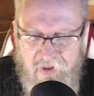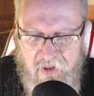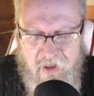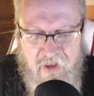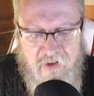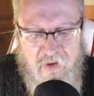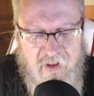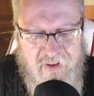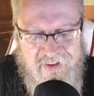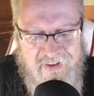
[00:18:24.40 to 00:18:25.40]
So
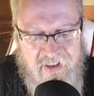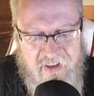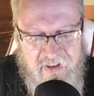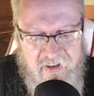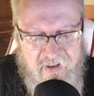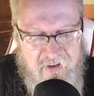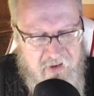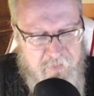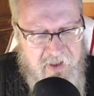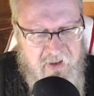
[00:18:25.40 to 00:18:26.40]
this, I think,
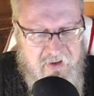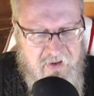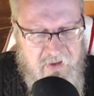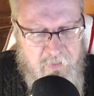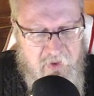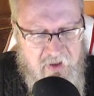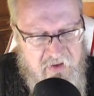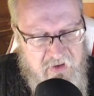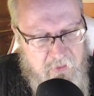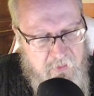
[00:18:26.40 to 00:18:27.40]
speaks in some ways
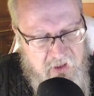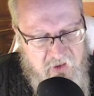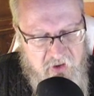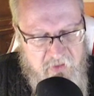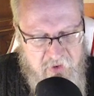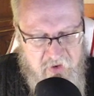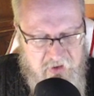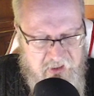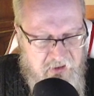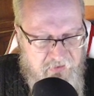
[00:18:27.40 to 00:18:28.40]
to Nietzsche's most
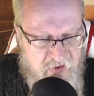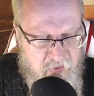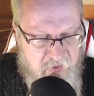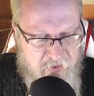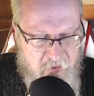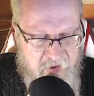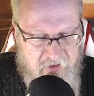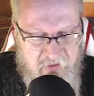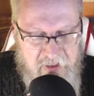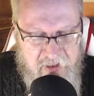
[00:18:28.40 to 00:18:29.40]
difficult thought, his
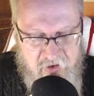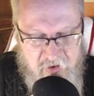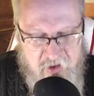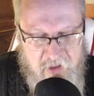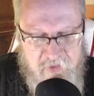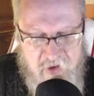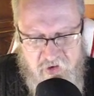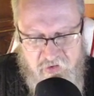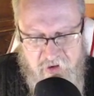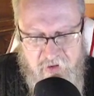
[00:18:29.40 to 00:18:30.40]
relationship to
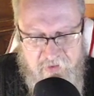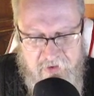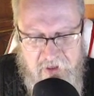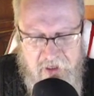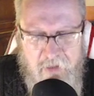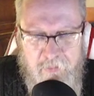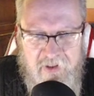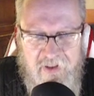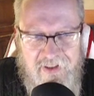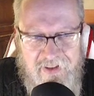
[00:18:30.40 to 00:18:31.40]
truth. But
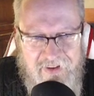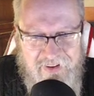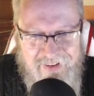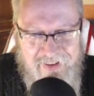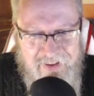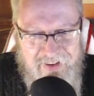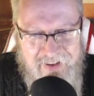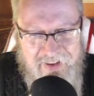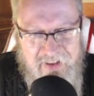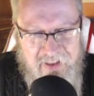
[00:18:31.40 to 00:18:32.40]

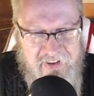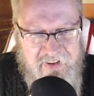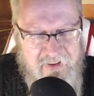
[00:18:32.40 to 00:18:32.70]
this